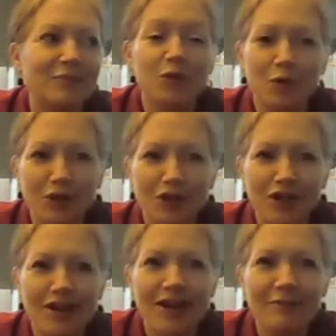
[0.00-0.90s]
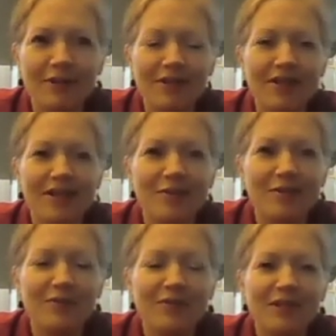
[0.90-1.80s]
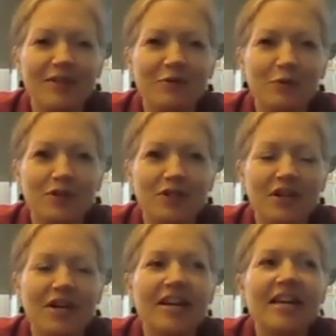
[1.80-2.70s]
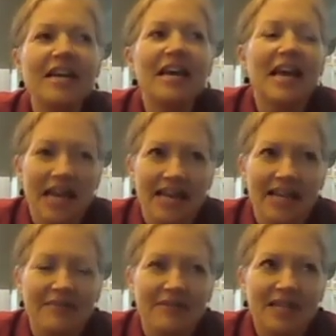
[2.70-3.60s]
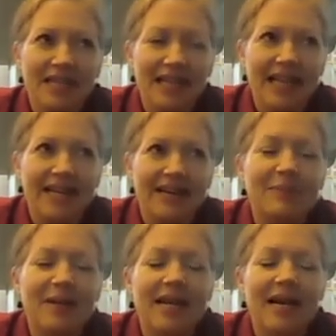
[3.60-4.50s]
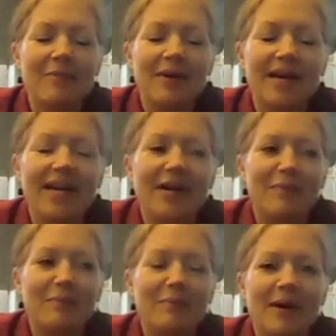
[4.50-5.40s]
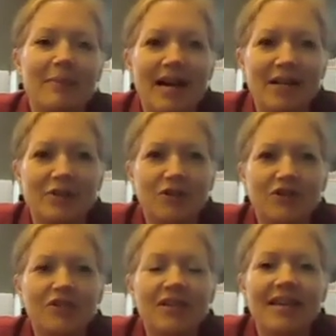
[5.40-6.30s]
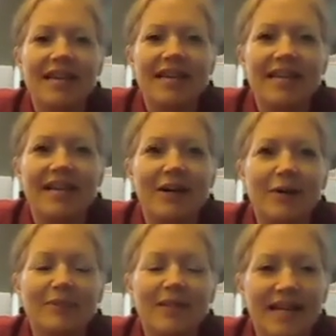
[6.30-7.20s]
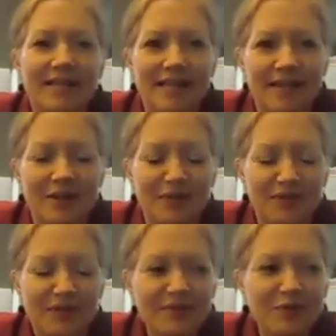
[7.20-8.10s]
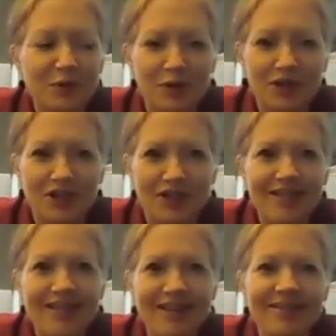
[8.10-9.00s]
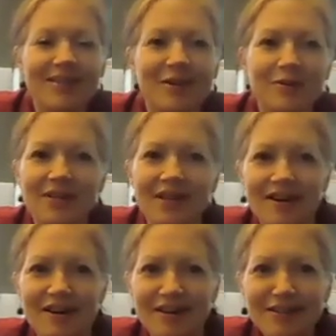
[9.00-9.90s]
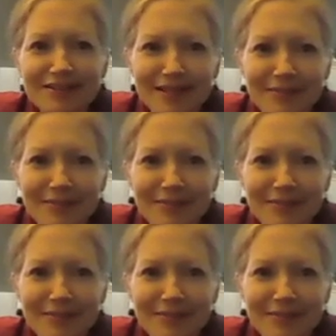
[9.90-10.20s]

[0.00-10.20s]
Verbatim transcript: Georgia. I went to the University of Georgia, and I lived in Atlanta, but I got my my bachelor's in dance at the University of Georgia. Go Dogs.